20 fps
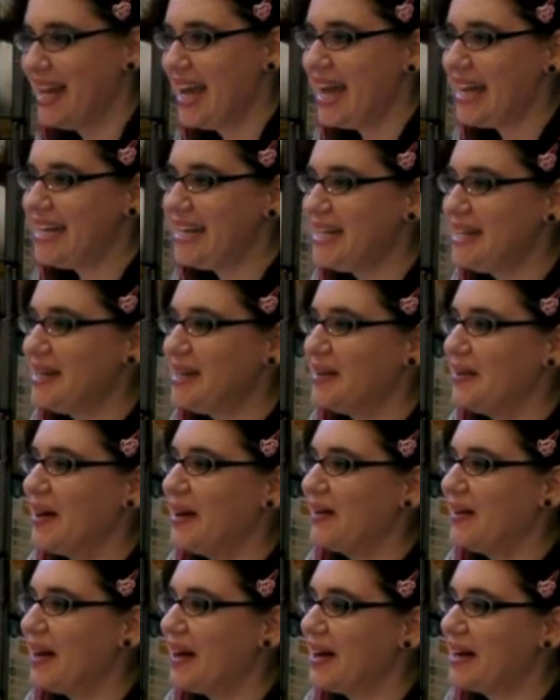I didn't know
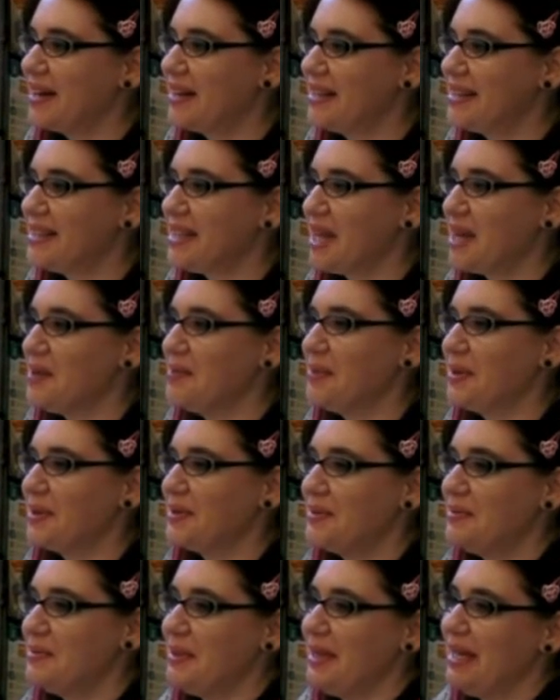how hard the second book
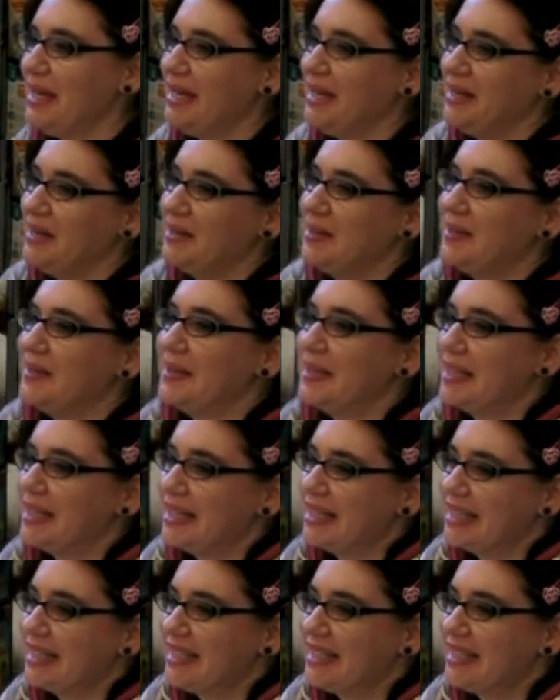would be, or